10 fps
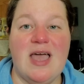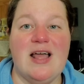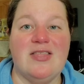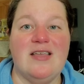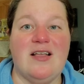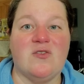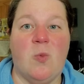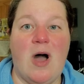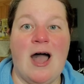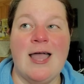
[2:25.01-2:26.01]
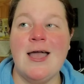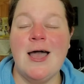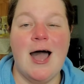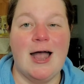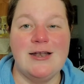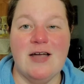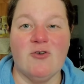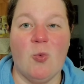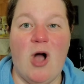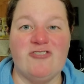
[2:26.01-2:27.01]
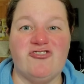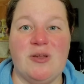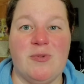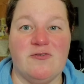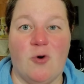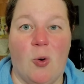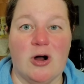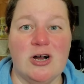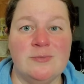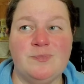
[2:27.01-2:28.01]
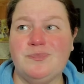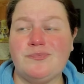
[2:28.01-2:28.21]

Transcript: and I think that's why I never watched it before.